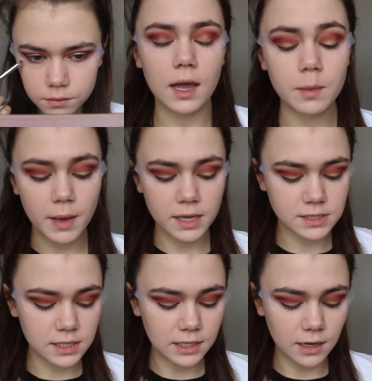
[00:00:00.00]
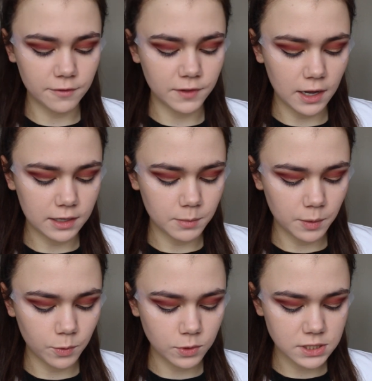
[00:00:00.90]
I personally love lining my
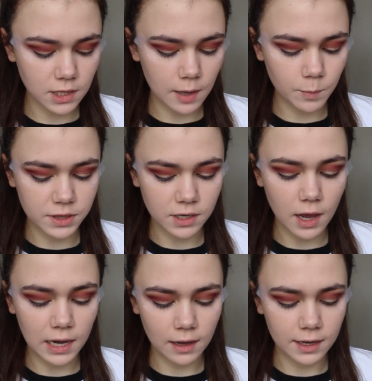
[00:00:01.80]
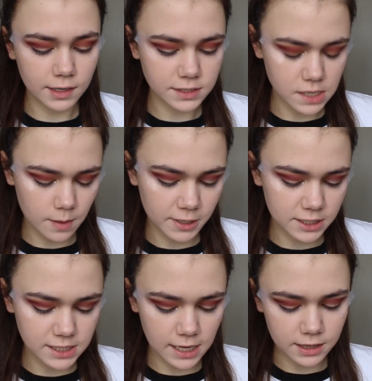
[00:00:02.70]
waterline with an eyeliner, so I'm
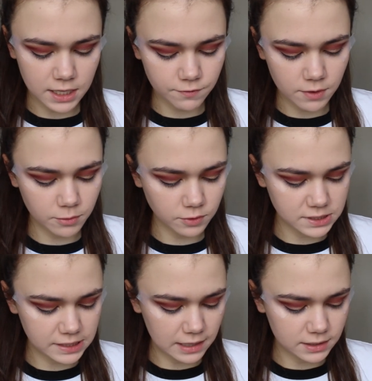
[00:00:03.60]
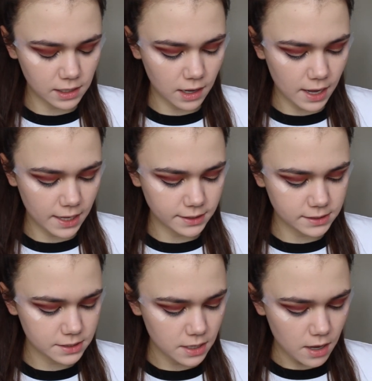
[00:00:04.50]
gonna take the Rimmel
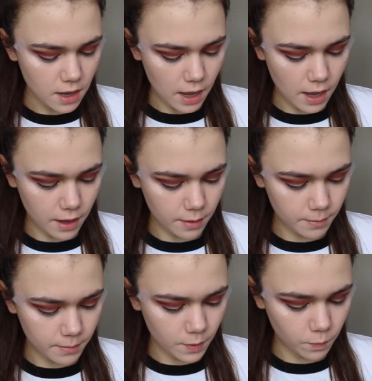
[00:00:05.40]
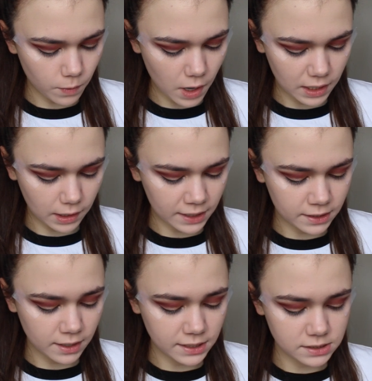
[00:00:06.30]
Scandalize
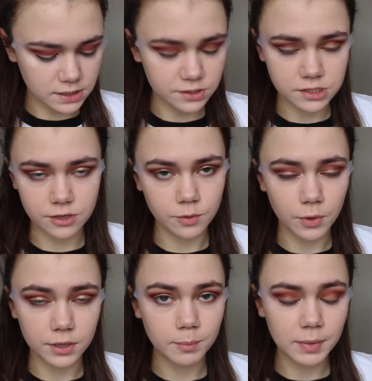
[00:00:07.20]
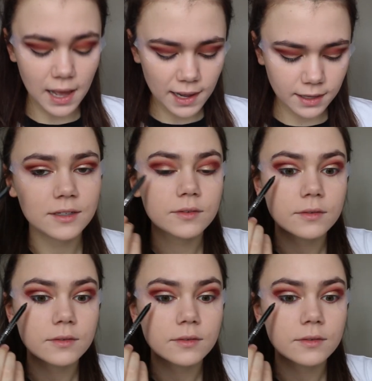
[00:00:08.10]
eyeliner in 001 black.